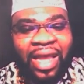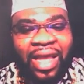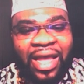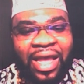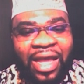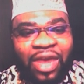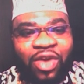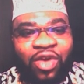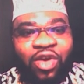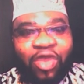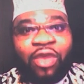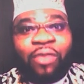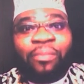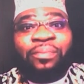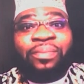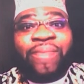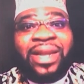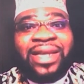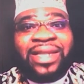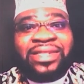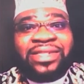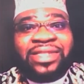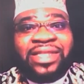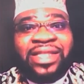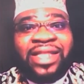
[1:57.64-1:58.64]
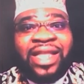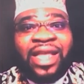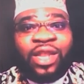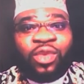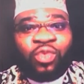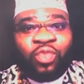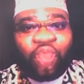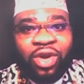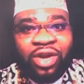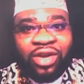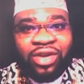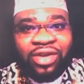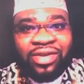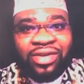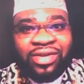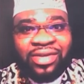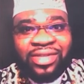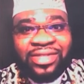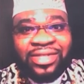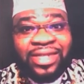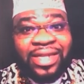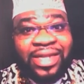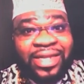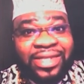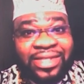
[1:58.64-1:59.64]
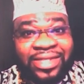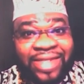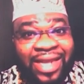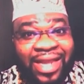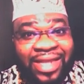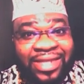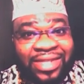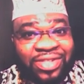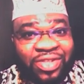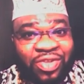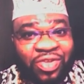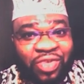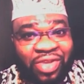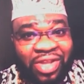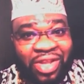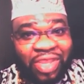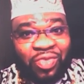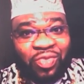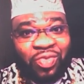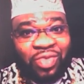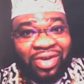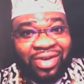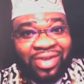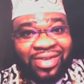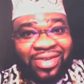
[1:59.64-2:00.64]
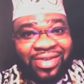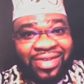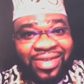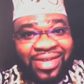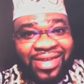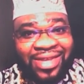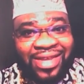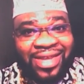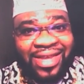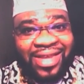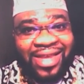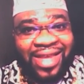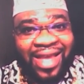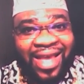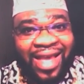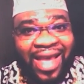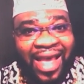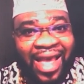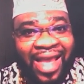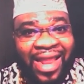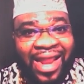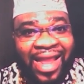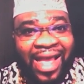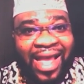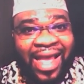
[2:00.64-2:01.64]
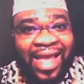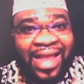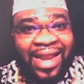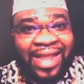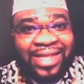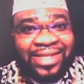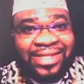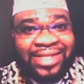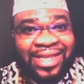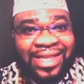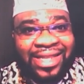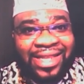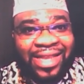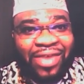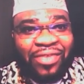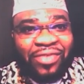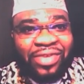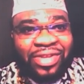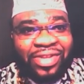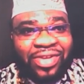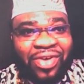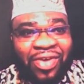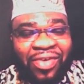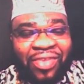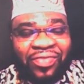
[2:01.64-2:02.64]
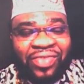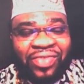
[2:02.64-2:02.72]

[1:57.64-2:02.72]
complex network. It's an international network. And I say that with confidence,